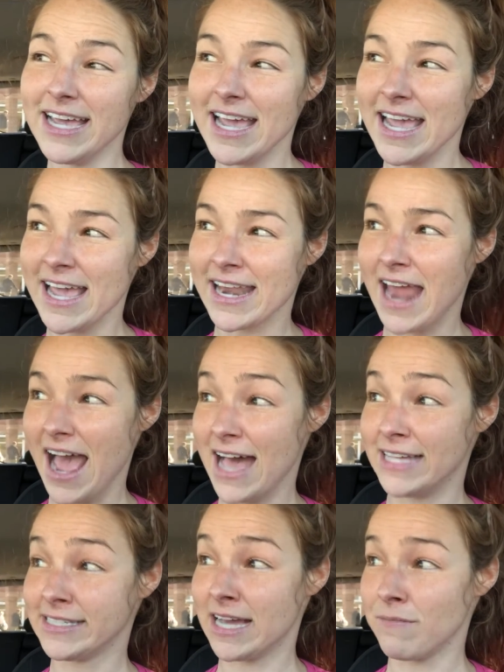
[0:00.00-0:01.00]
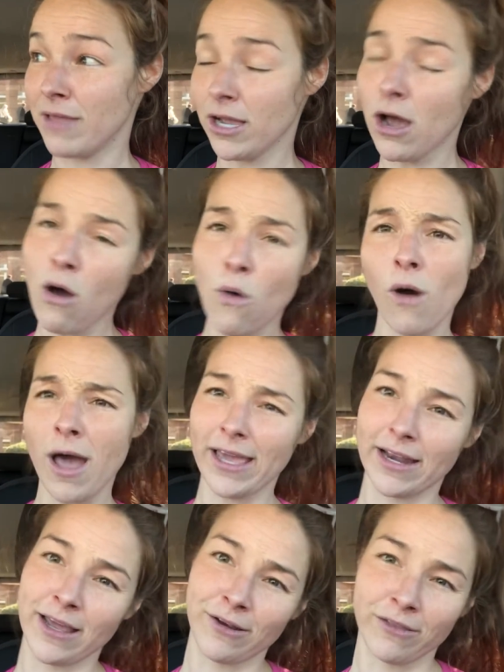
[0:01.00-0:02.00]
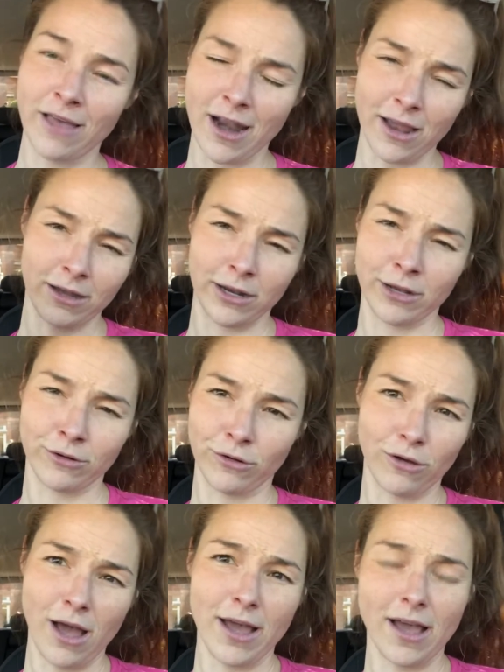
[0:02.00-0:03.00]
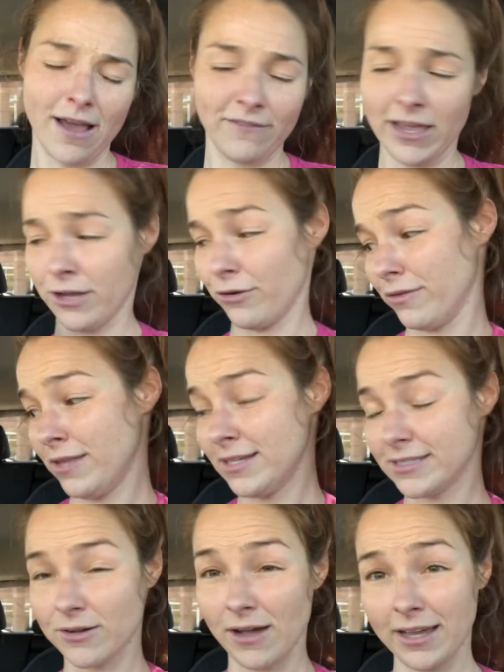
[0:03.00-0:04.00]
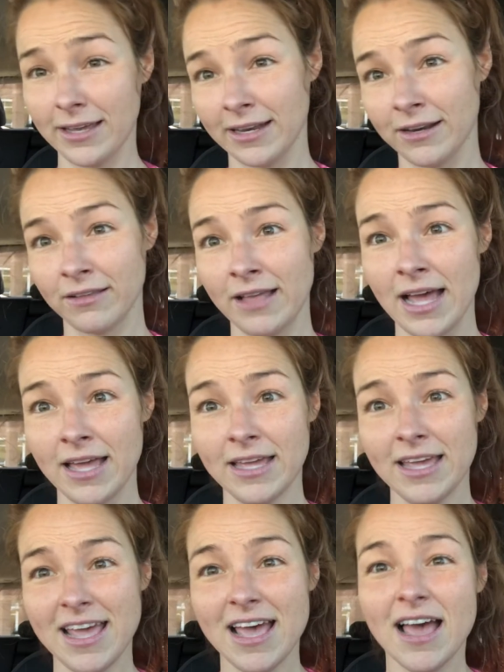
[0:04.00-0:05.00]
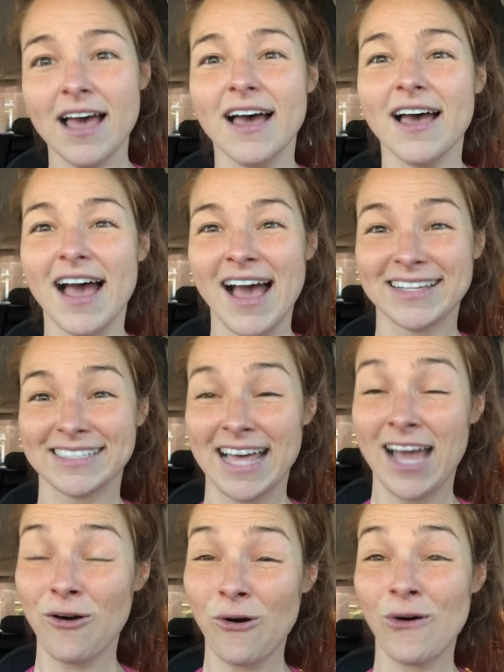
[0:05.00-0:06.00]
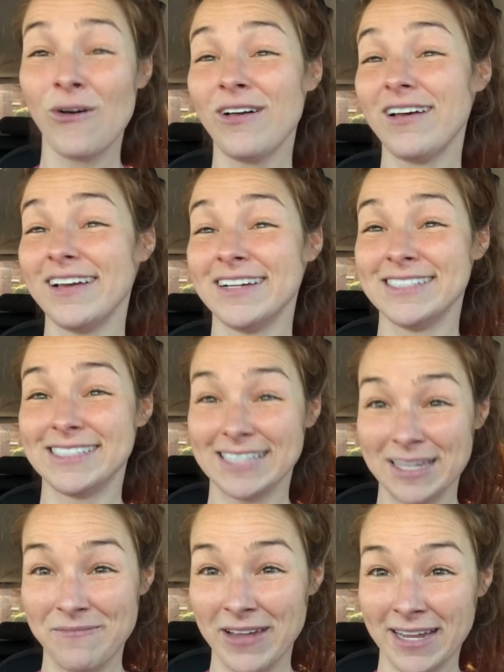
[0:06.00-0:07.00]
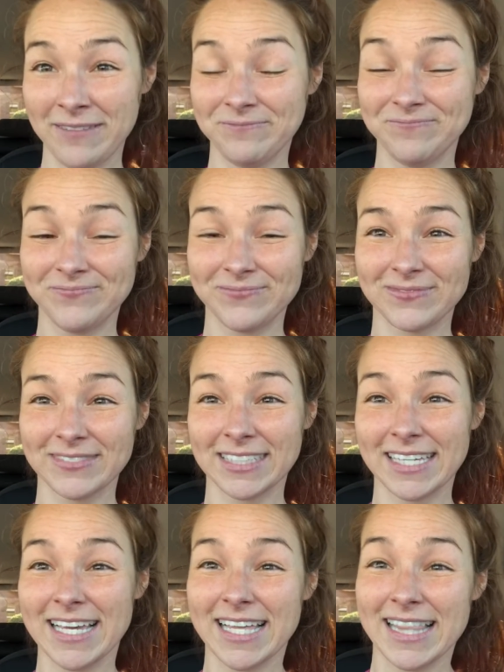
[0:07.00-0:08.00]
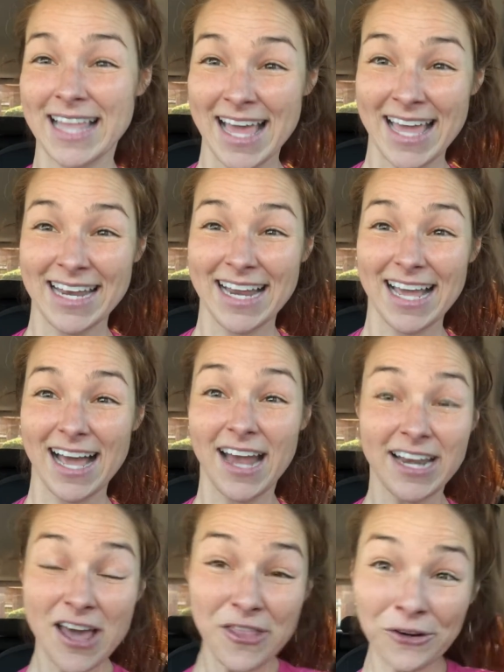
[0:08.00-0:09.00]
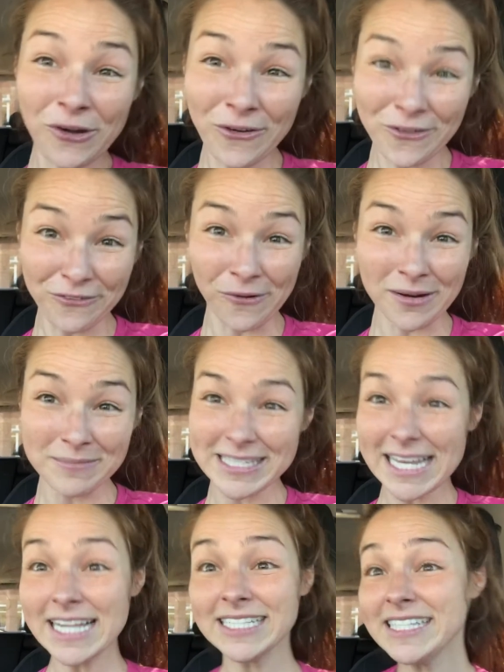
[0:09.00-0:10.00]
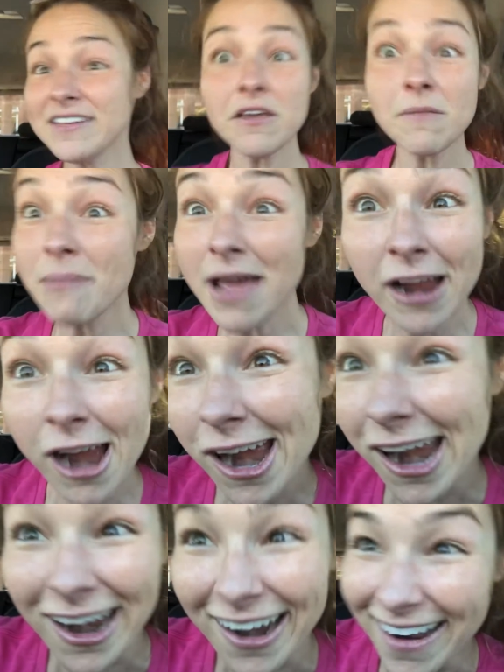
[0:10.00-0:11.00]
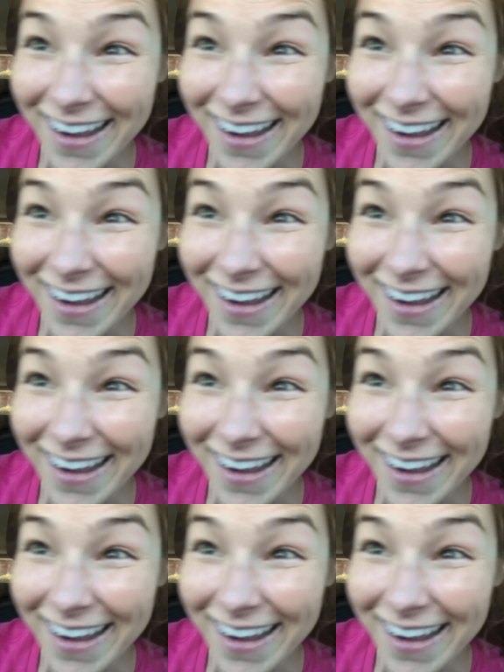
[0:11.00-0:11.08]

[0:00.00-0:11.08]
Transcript: And as I'm like, oh, well, I can handle that. I've handled this, so I can handle that. As that hole is seeping, then another hole forms and it's even bigger.